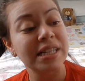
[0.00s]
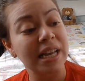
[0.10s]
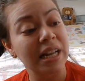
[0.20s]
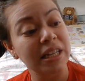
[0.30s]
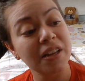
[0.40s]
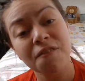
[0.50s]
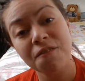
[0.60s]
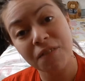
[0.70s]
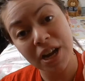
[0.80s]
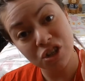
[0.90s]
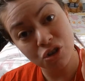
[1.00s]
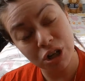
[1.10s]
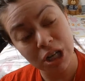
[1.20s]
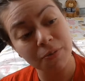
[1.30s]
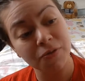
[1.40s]
Daily Face
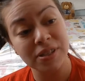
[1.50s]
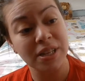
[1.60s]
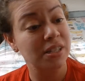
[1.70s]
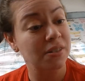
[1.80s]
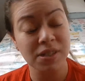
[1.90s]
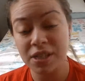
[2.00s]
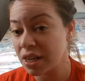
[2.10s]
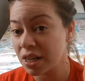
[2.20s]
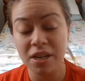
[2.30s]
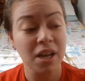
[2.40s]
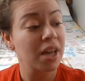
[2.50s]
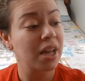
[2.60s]
Cream for Sensitive Skin.